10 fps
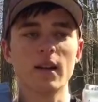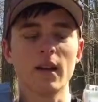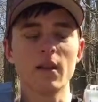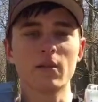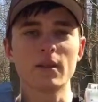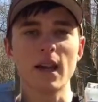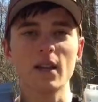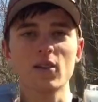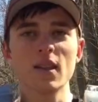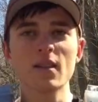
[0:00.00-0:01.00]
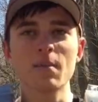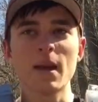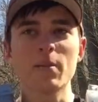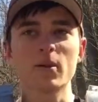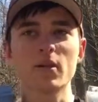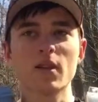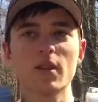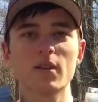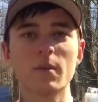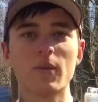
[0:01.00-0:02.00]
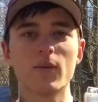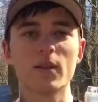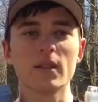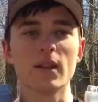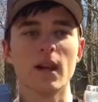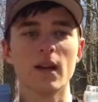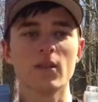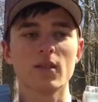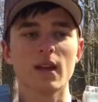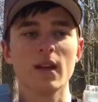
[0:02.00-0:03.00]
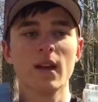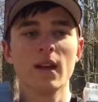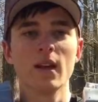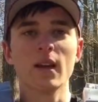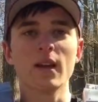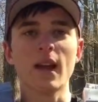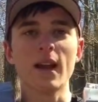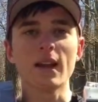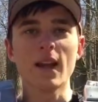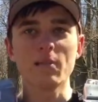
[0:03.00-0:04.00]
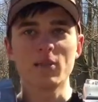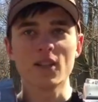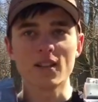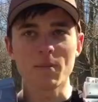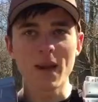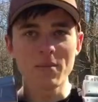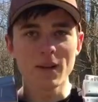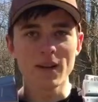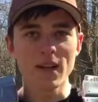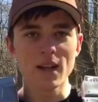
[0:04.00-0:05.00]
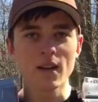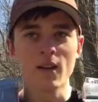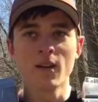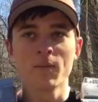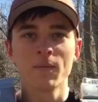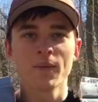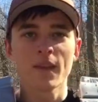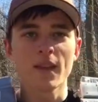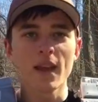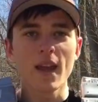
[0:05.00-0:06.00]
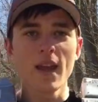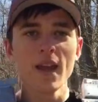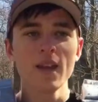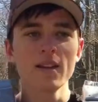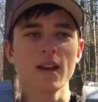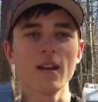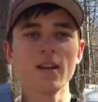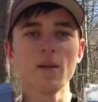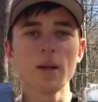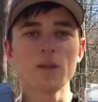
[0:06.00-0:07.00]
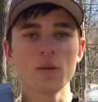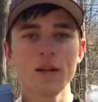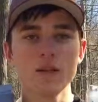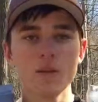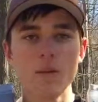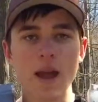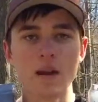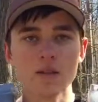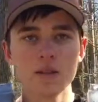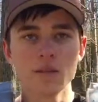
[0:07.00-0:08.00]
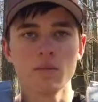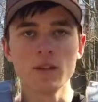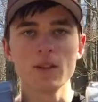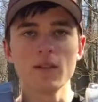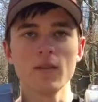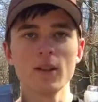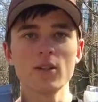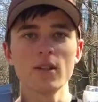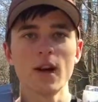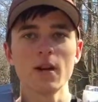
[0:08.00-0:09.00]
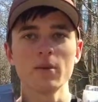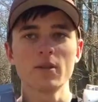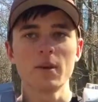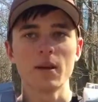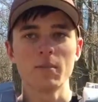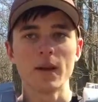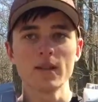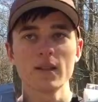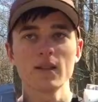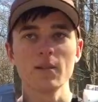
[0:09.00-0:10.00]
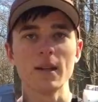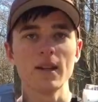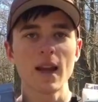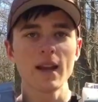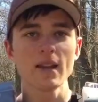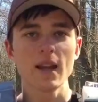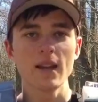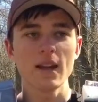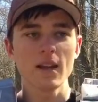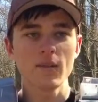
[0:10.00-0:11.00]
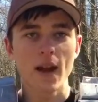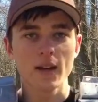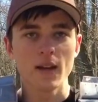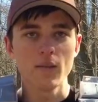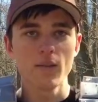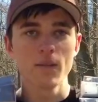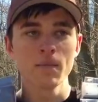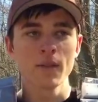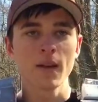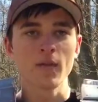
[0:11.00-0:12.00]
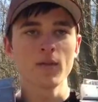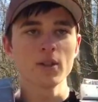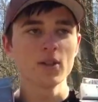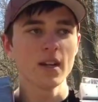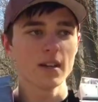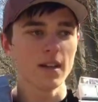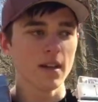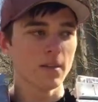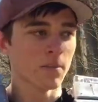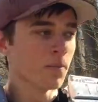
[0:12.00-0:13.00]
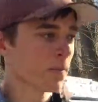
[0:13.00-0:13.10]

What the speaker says: equals 8 sheets of paper, so there's about 1,488 sheets of paper here. And it only weighs 22 pounds, which is the original armor's purpose, to be light yet effective. Unfortunately,